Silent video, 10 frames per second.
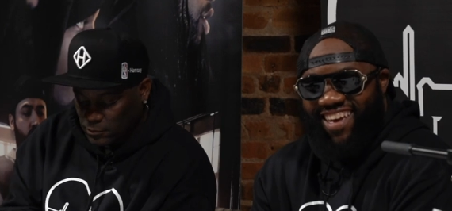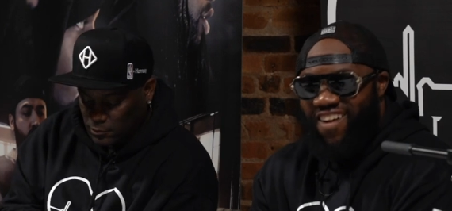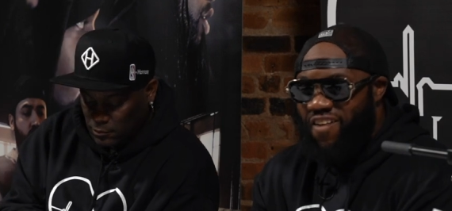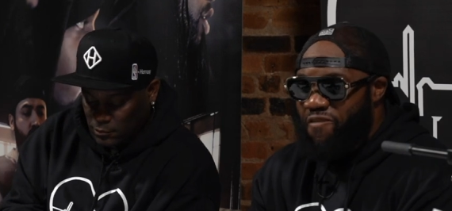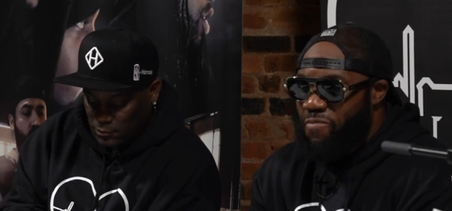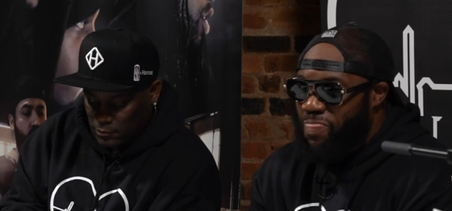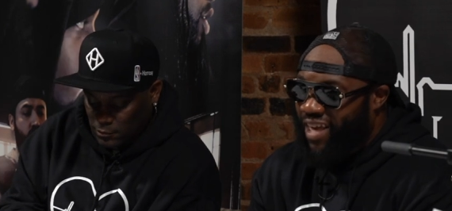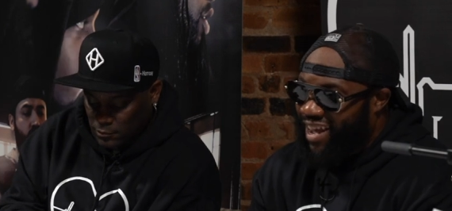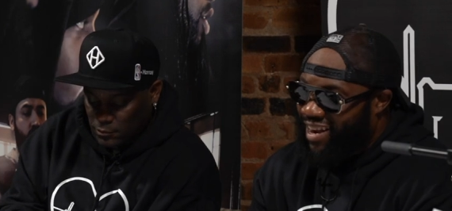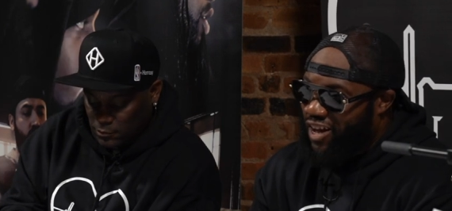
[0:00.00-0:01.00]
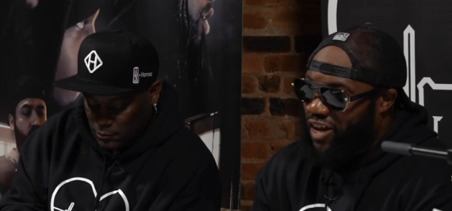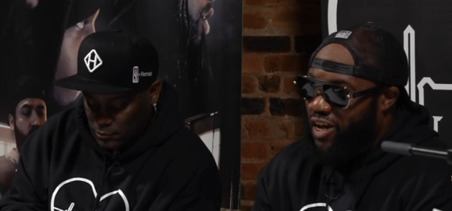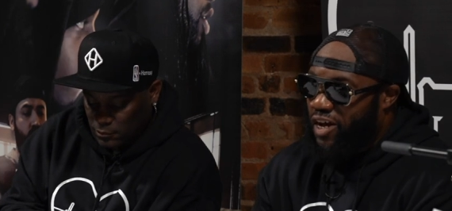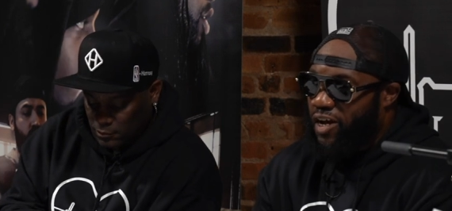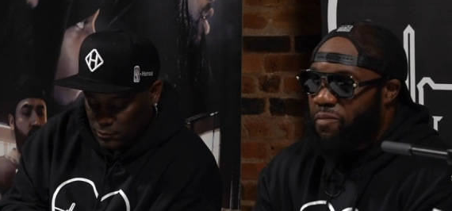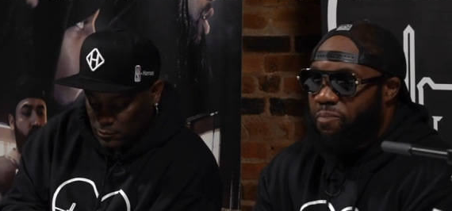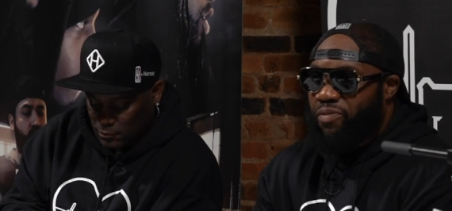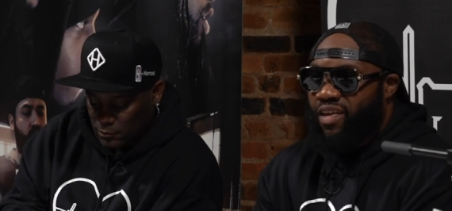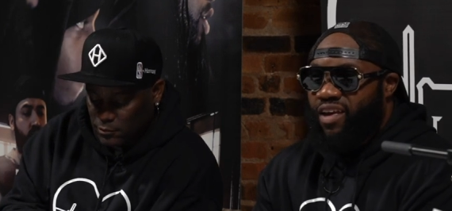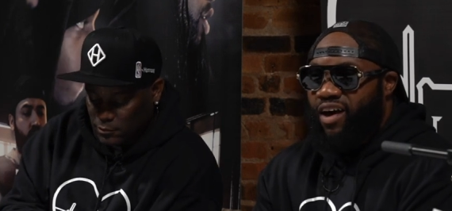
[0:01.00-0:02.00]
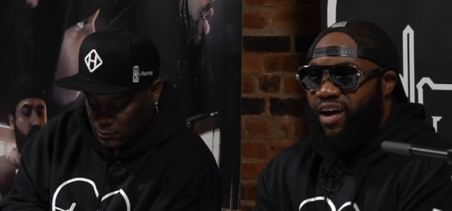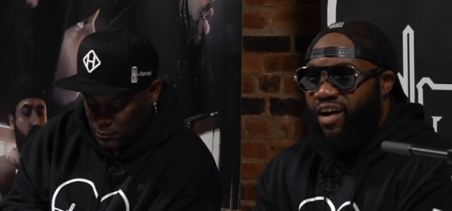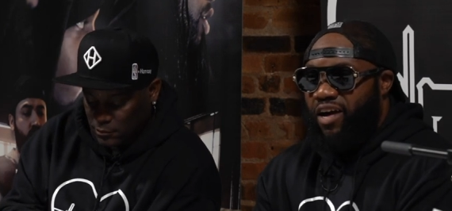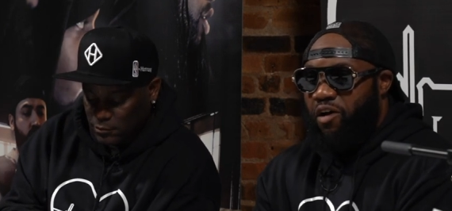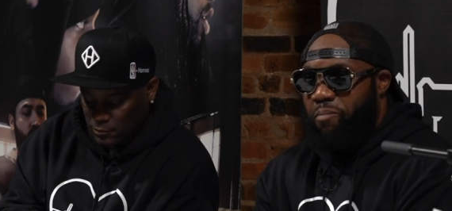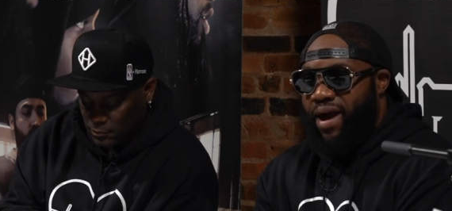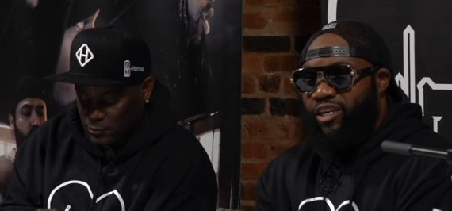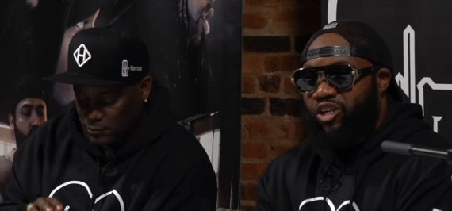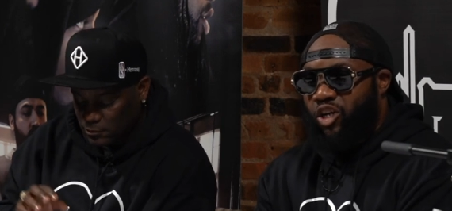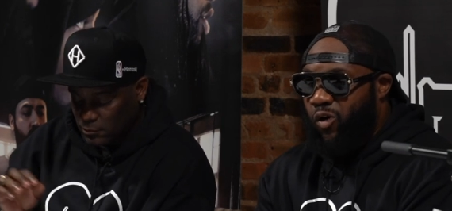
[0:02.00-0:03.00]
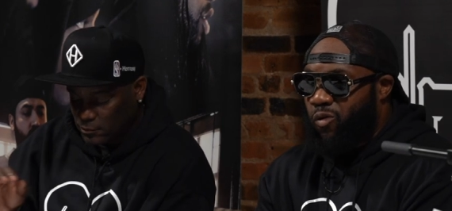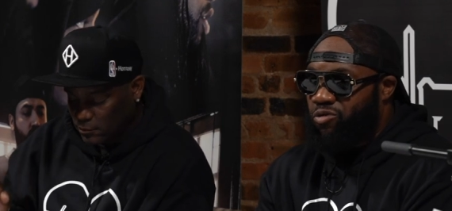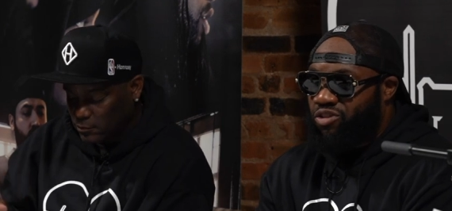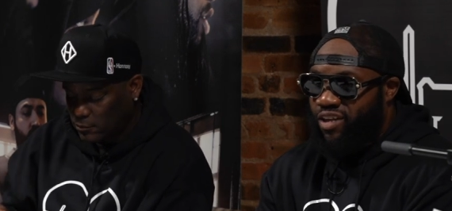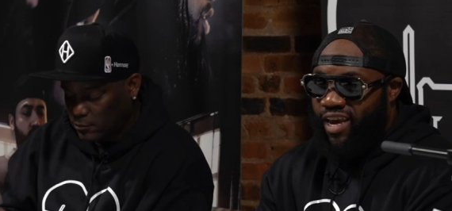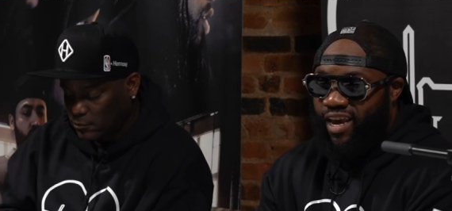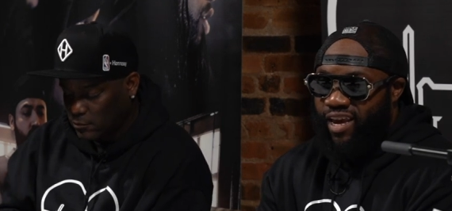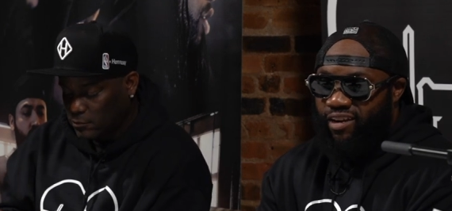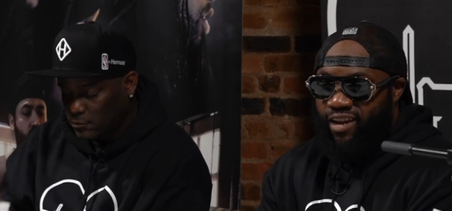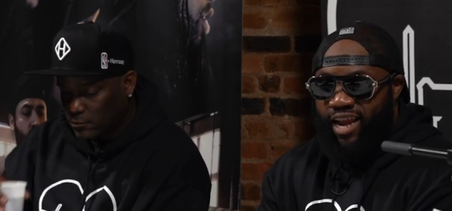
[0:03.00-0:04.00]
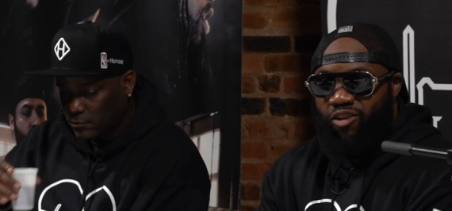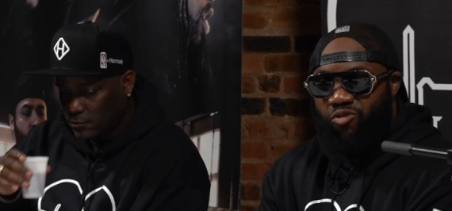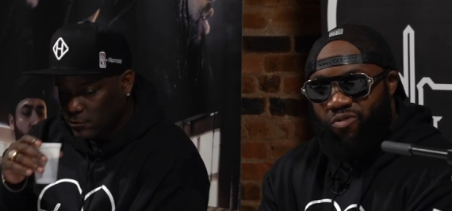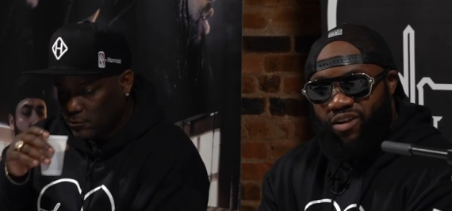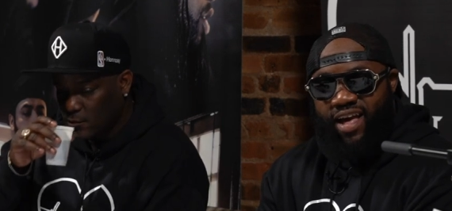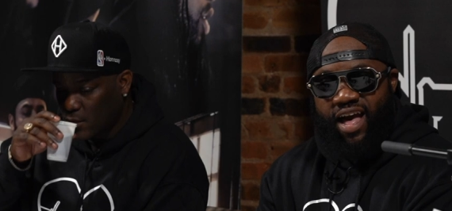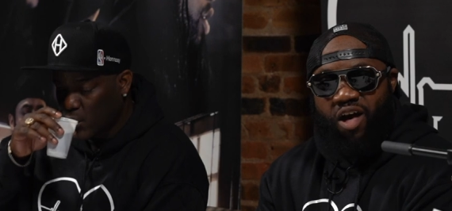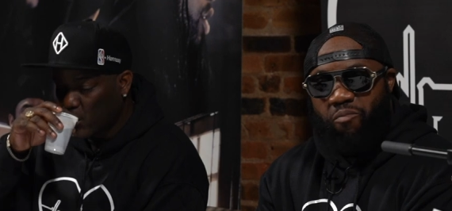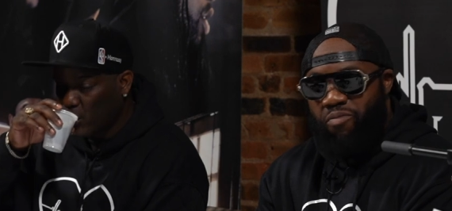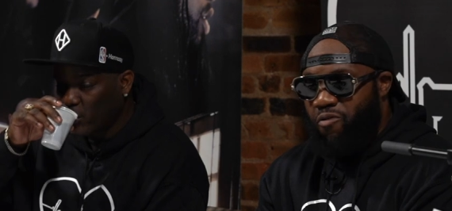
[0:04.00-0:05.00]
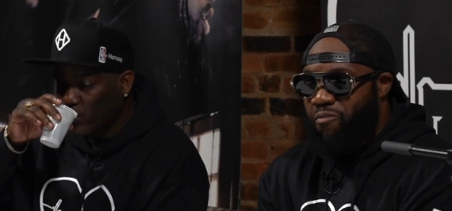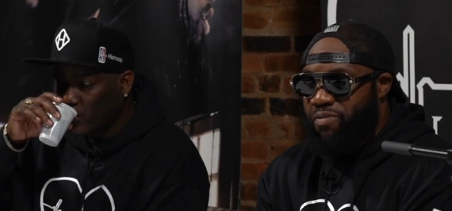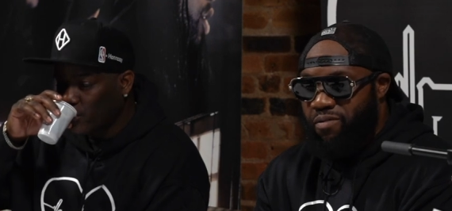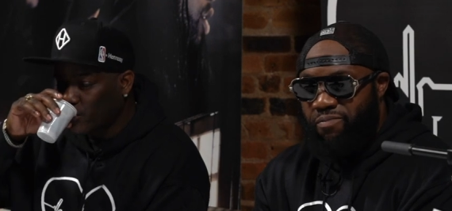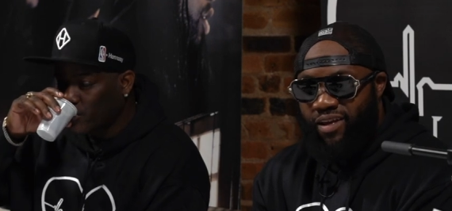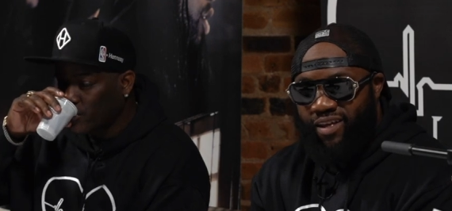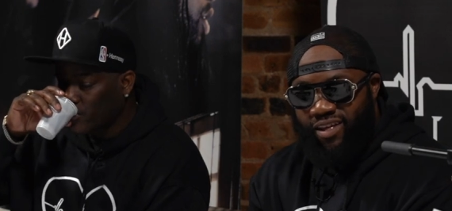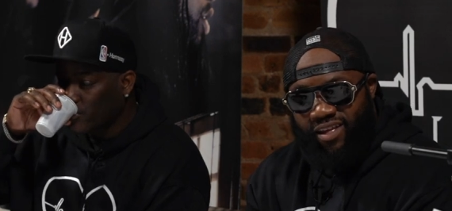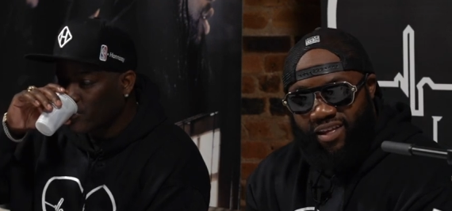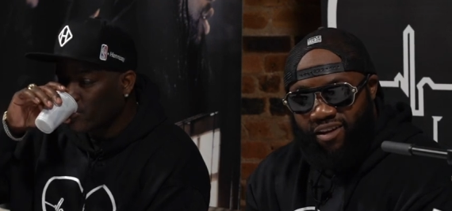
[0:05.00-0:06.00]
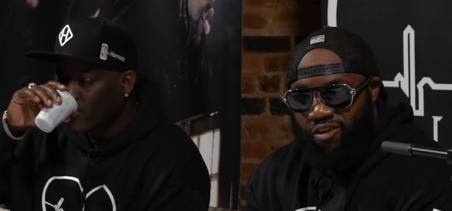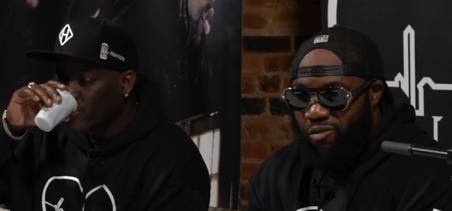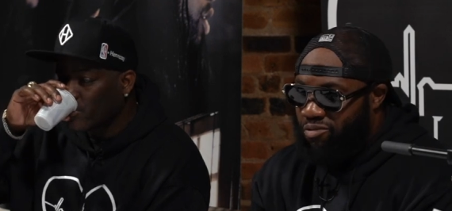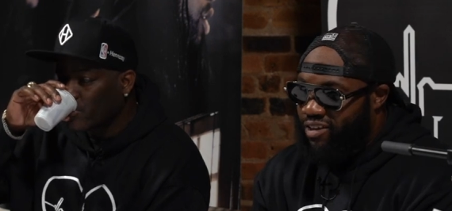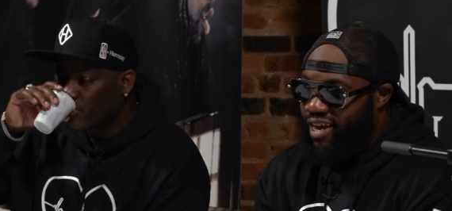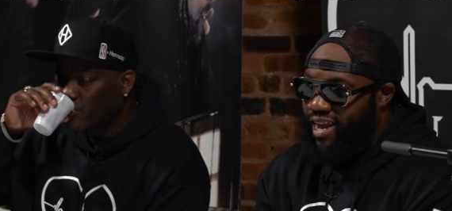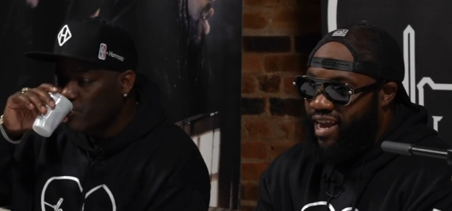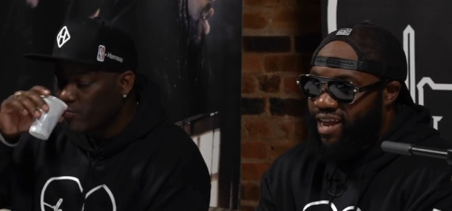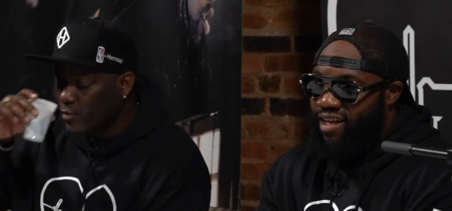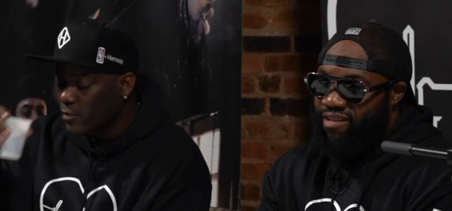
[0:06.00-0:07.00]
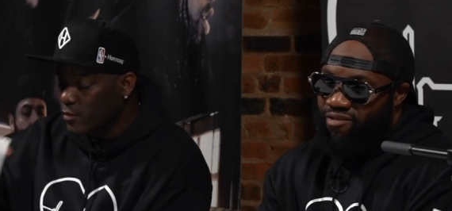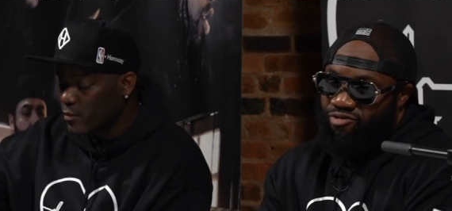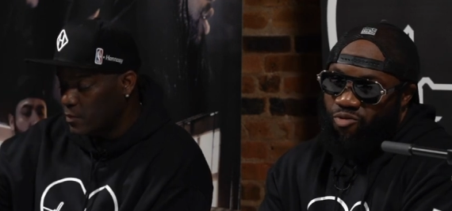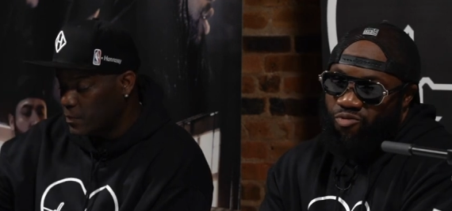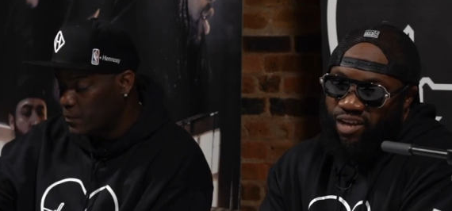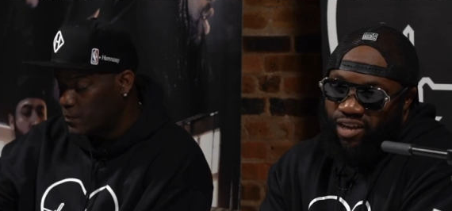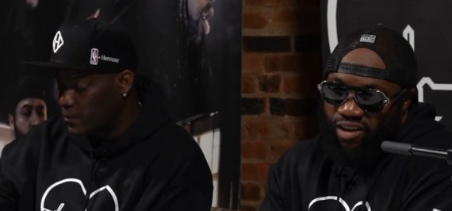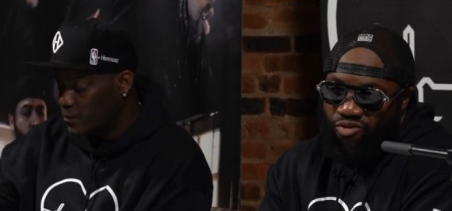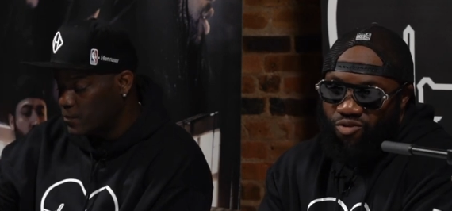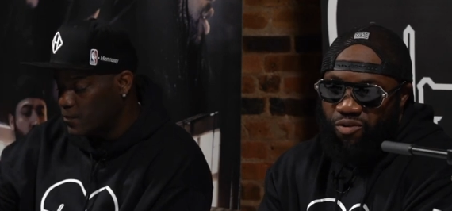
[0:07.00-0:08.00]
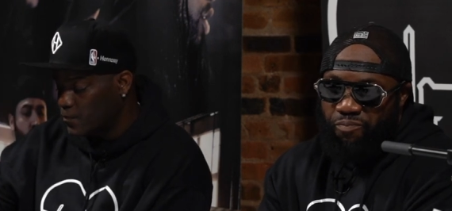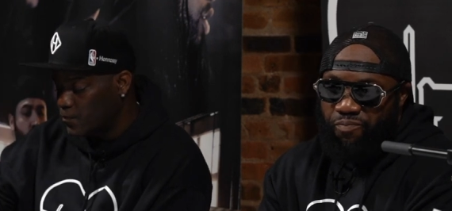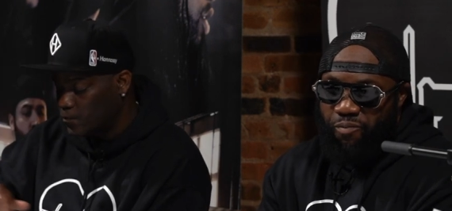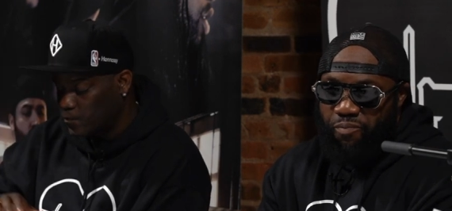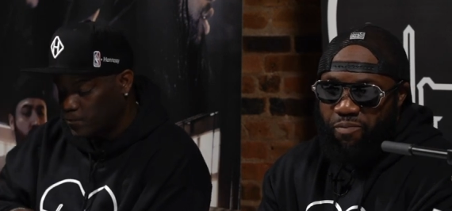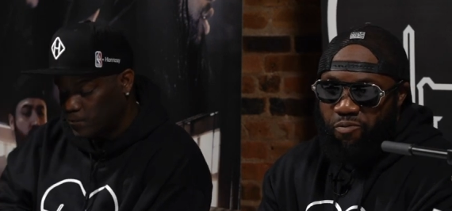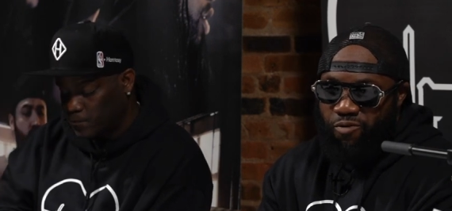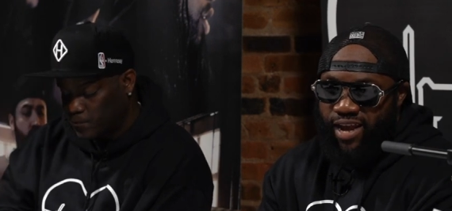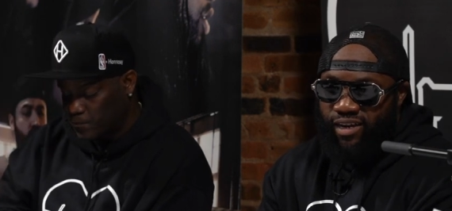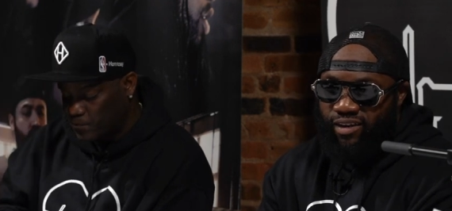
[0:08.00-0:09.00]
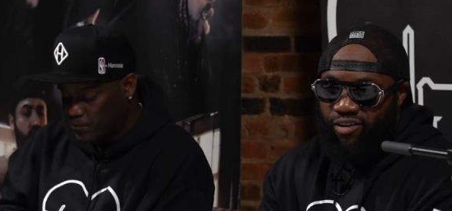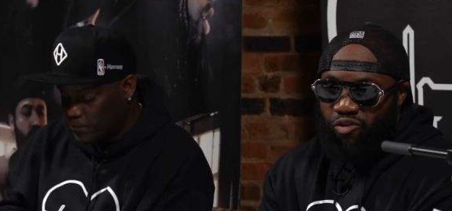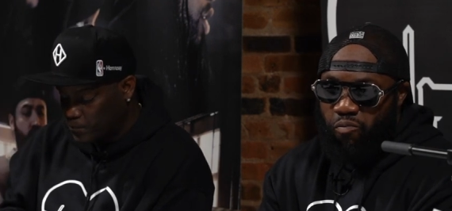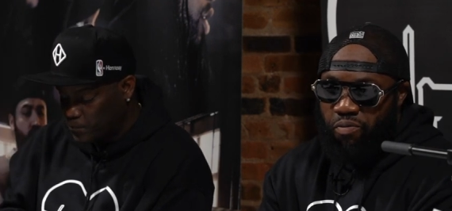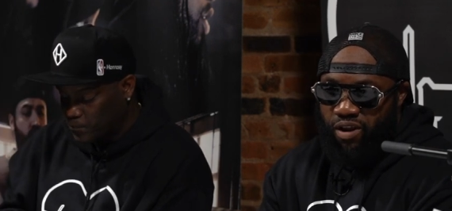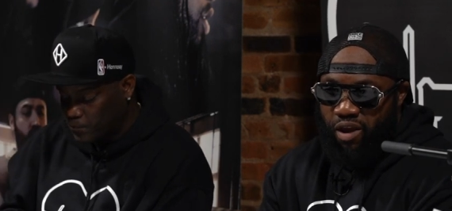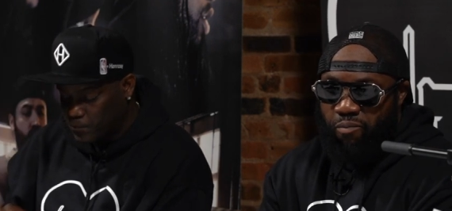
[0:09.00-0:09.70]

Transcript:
Speaker 1: for sure, and, yeah, uh, man." Uh, Mike Jones said, "Like do it down, pole pimping." You know what I'm saying? Mm-hmm. So, you know, the, the people that you put an